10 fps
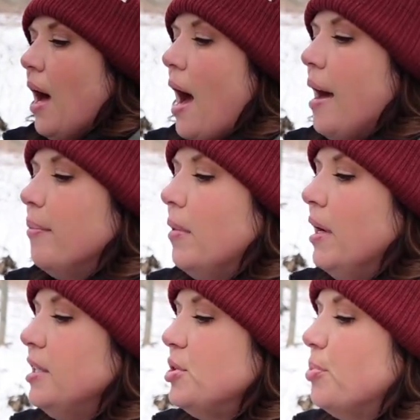I
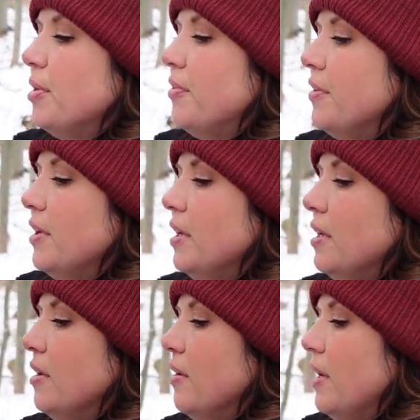much
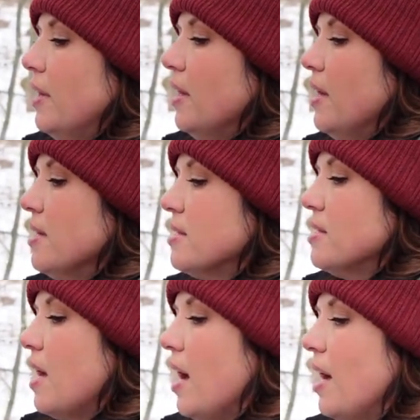prefer doing
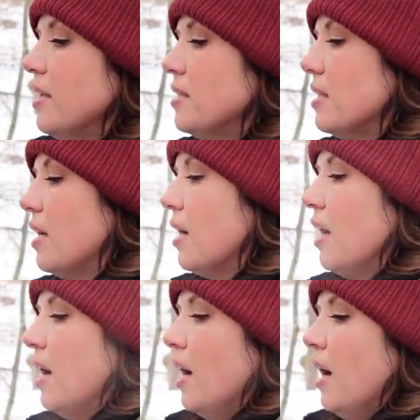this not
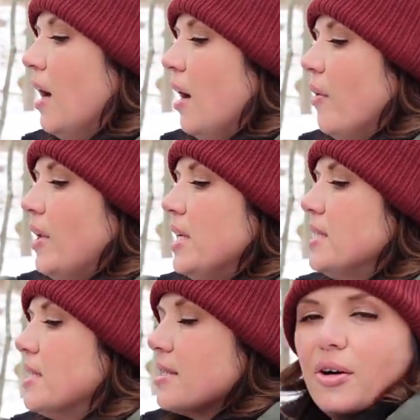when
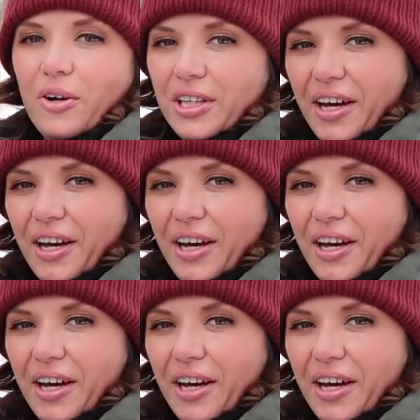it's this cold